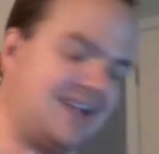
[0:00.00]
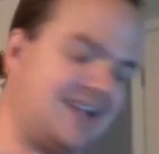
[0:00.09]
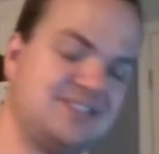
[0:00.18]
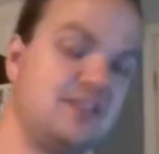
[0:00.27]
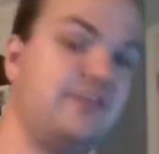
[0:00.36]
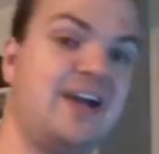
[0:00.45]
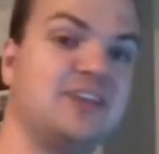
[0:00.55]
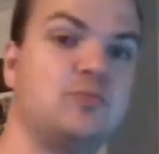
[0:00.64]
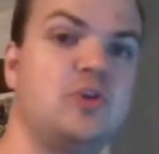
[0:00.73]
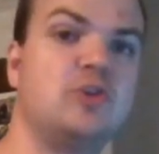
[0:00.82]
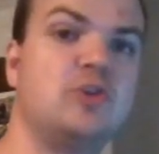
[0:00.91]
has the
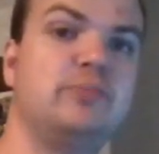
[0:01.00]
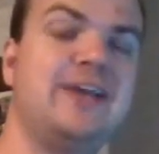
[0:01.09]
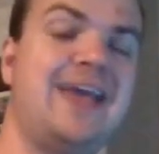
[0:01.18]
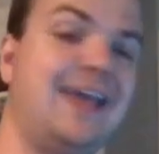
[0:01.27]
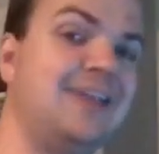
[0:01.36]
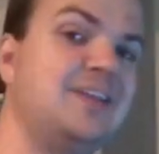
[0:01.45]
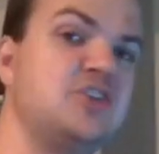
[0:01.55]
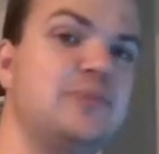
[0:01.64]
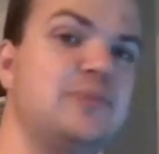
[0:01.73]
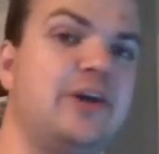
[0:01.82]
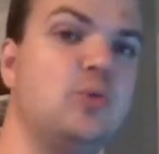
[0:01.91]
effect where you can play any
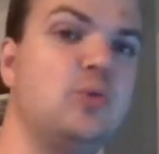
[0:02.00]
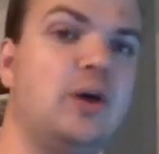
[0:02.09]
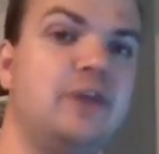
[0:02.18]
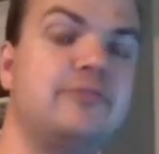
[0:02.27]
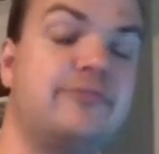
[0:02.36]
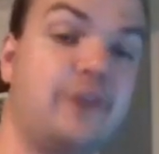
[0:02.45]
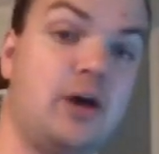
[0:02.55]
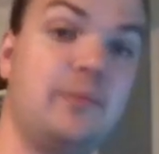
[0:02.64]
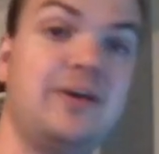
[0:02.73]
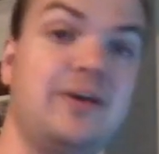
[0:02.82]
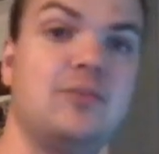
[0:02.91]
Digimon you want
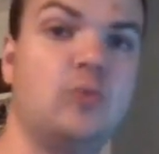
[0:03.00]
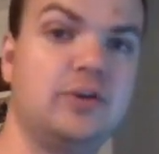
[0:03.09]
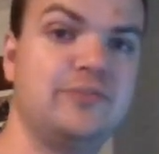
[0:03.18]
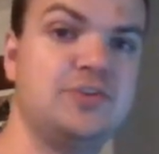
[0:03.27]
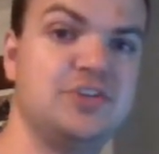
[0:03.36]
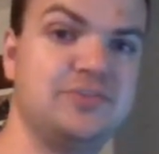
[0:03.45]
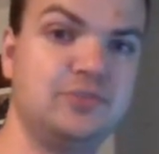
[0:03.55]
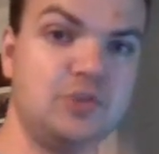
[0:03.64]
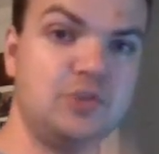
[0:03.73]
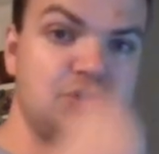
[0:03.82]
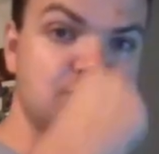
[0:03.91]
from one of your
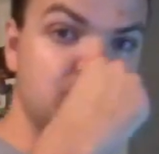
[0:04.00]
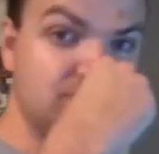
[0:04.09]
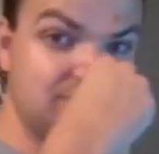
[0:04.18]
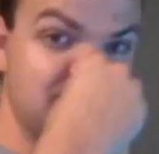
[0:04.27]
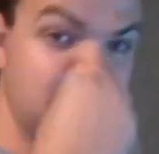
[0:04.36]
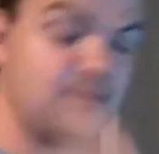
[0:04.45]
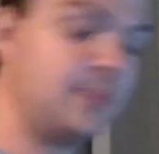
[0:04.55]
Digivolution sources.